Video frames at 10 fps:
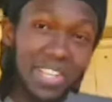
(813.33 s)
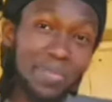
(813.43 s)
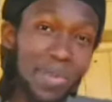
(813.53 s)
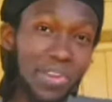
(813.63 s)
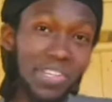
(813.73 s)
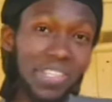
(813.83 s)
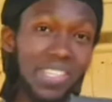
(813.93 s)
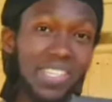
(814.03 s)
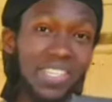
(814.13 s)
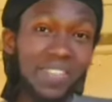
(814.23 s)
a Merle.
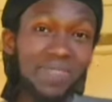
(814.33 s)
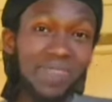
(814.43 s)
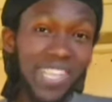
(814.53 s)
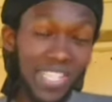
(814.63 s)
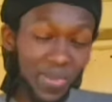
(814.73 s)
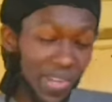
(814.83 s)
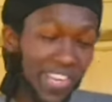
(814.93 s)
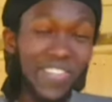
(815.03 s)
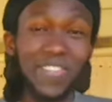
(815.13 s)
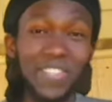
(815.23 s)
That's what
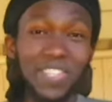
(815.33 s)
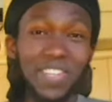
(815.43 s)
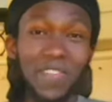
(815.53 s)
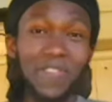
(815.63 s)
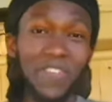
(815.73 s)
I understood